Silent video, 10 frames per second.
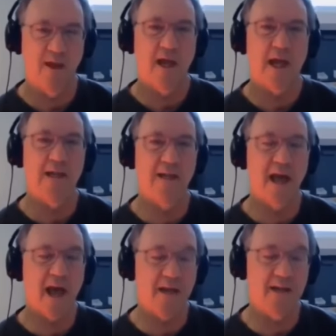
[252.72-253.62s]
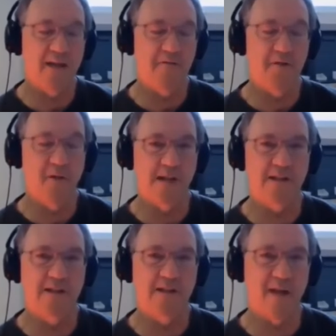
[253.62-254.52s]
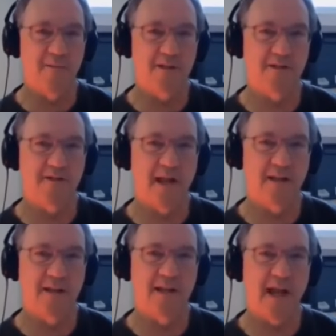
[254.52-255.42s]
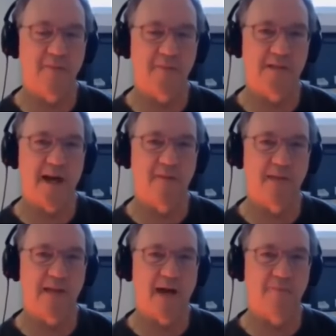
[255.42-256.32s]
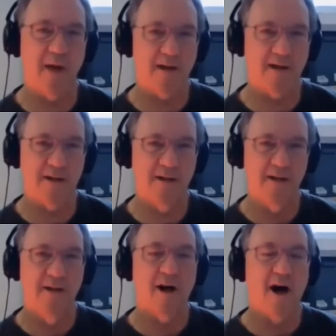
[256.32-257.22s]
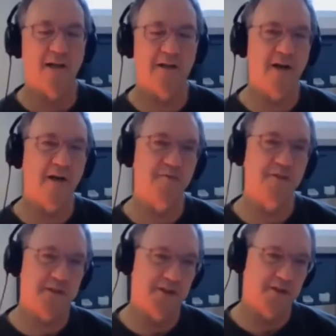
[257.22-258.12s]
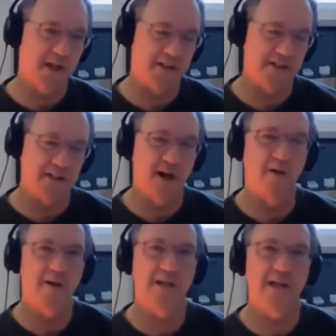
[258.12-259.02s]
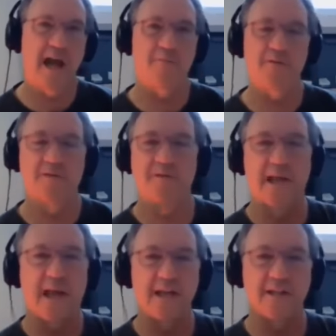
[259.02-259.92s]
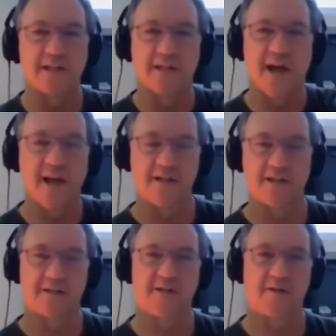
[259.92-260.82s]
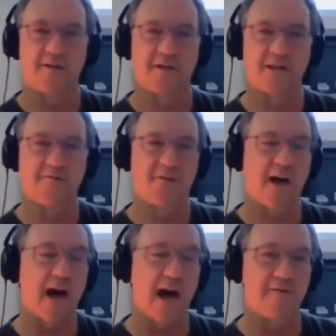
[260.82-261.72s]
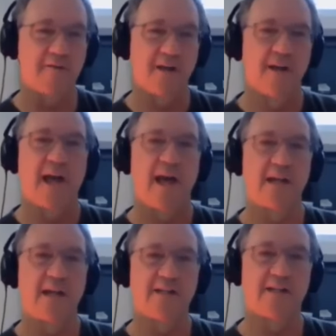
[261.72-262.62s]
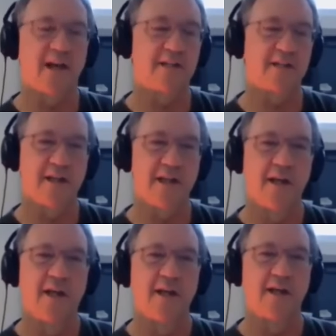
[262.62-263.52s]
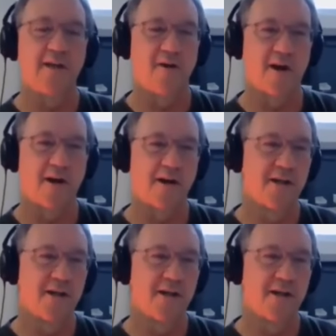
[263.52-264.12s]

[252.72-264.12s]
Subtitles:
And then if you want to demonstrate that the epidemic got better, all you have to do is lower the amplification cycles to 35, and then suddenly your